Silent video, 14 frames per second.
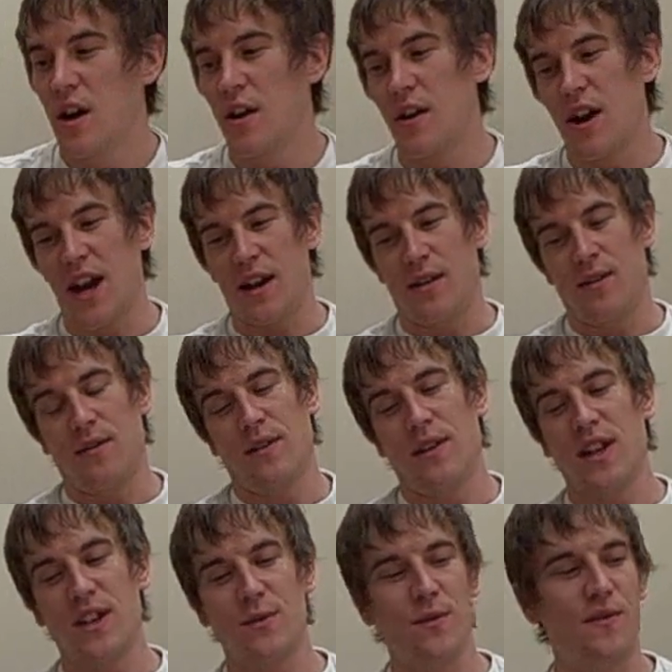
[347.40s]
Alright,
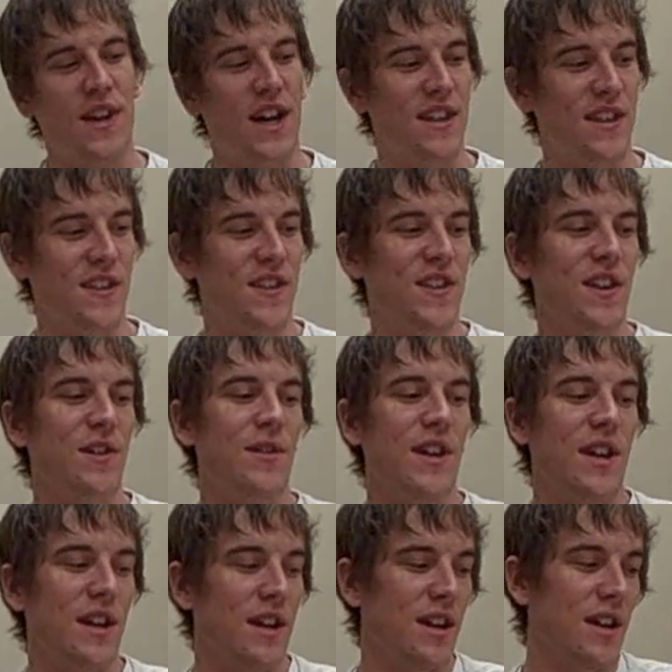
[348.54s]
next we've got the
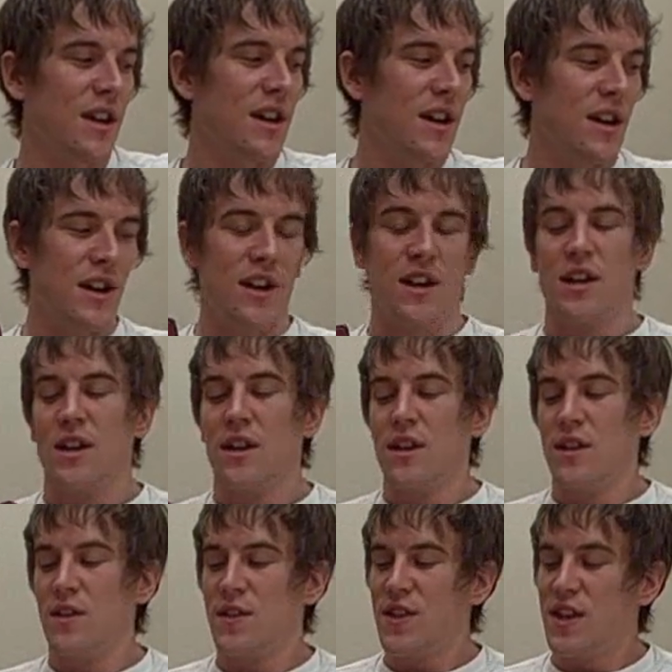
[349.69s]
Sony.
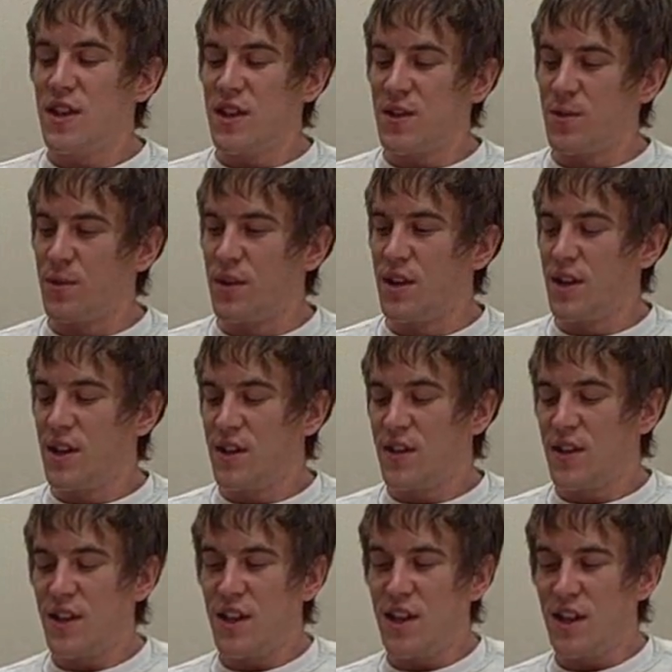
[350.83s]
You'll see this one is
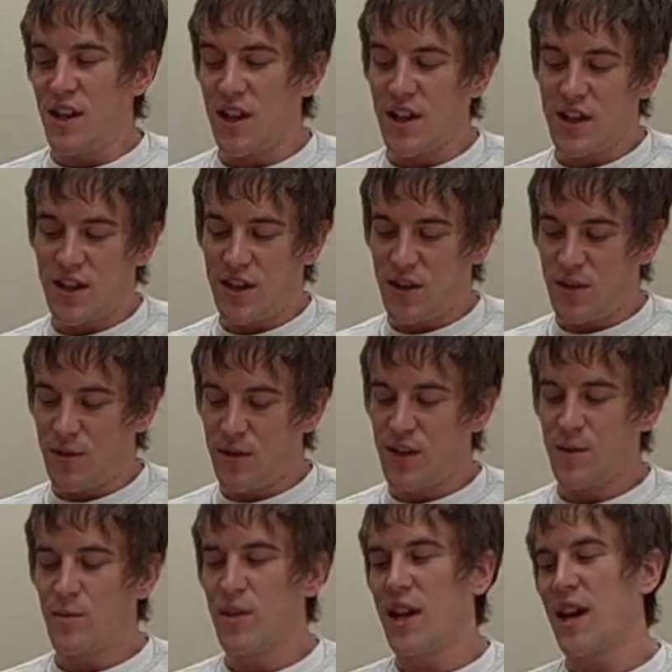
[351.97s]
an e-ink too.
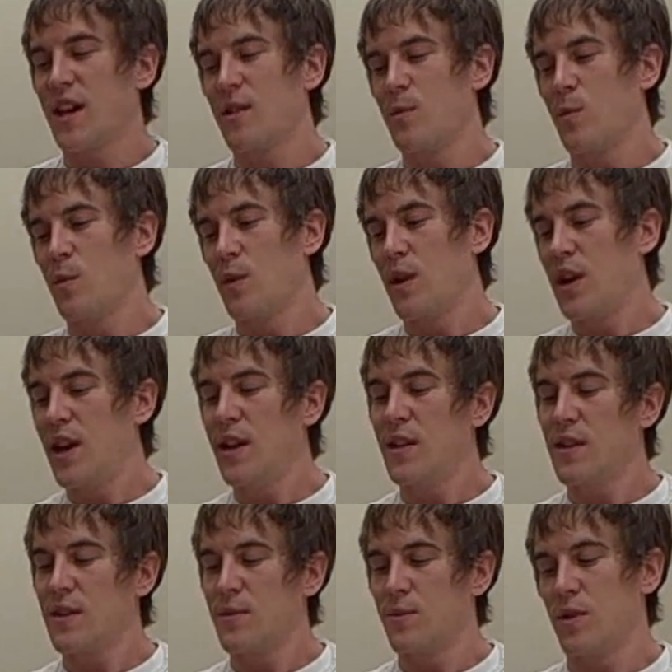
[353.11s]
It's a black and
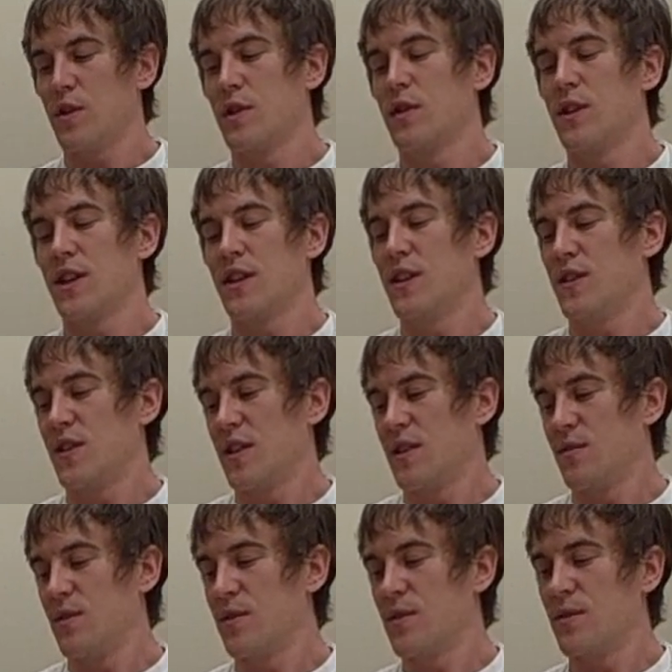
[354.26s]
white. Click this
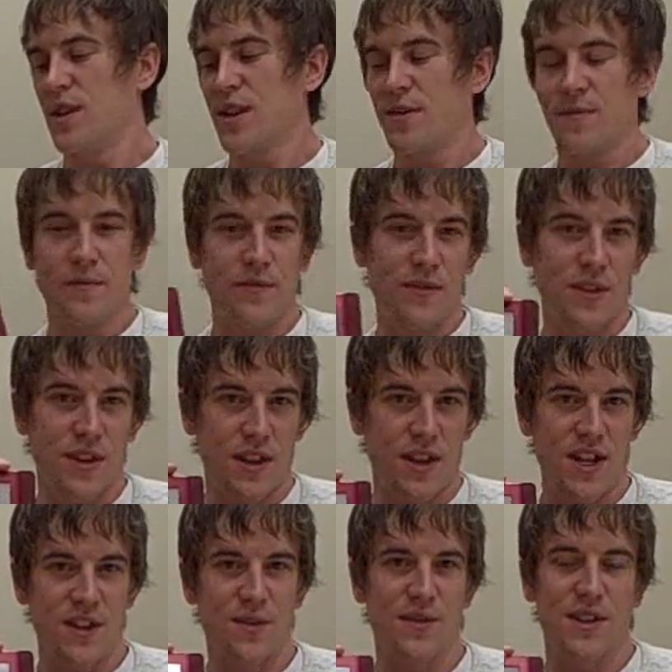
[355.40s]
on real quick.
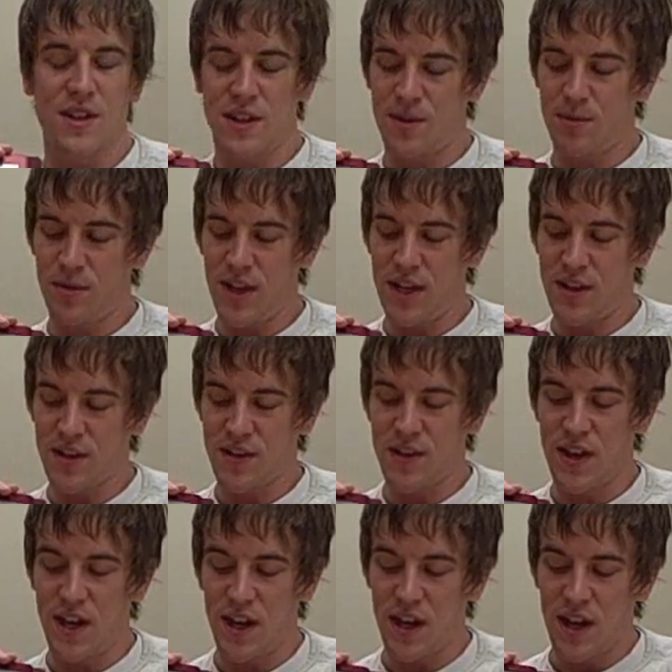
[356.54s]
And that's what the display looks
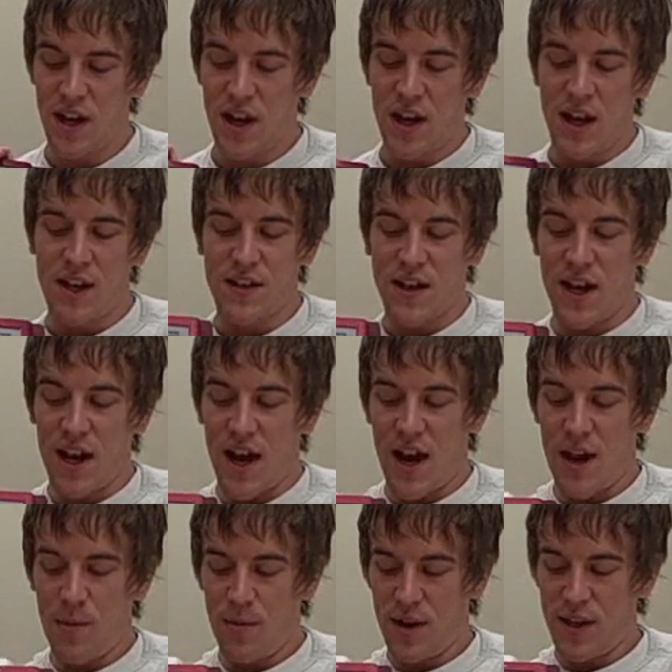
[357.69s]
like. It's got a
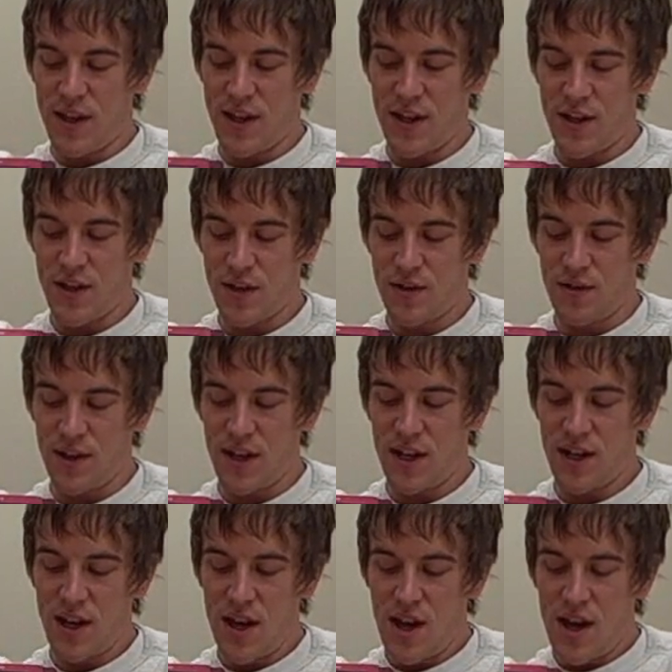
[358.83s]
hybrid
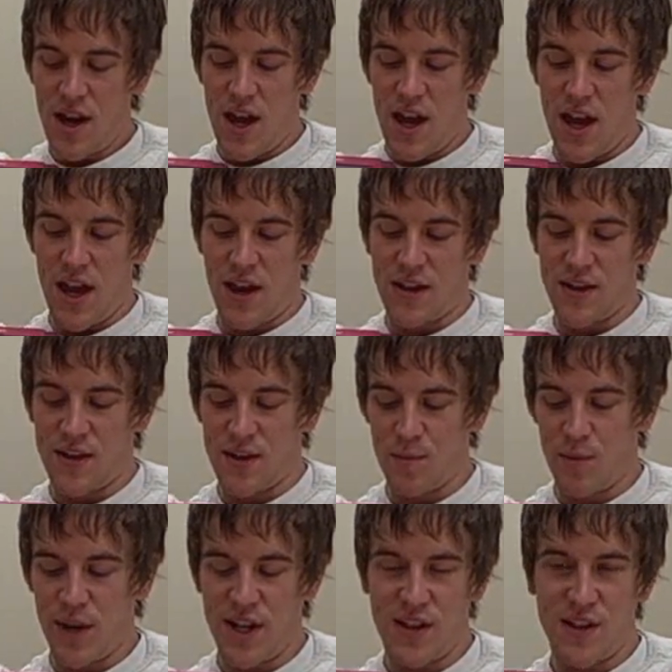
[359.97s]
touchscreen and
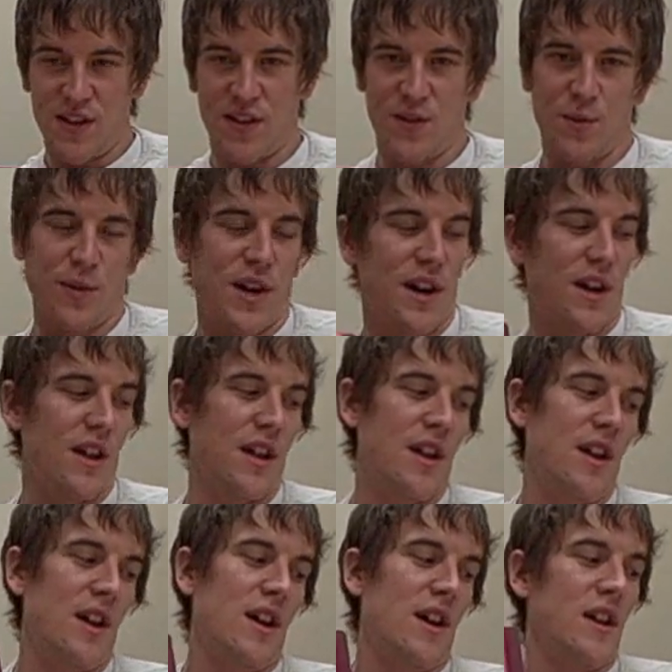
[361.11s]
some buttons as well.
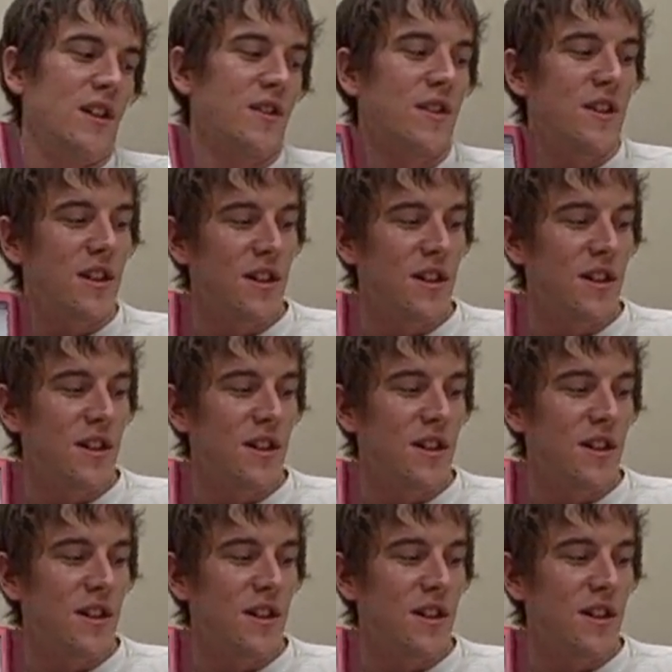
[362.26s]
So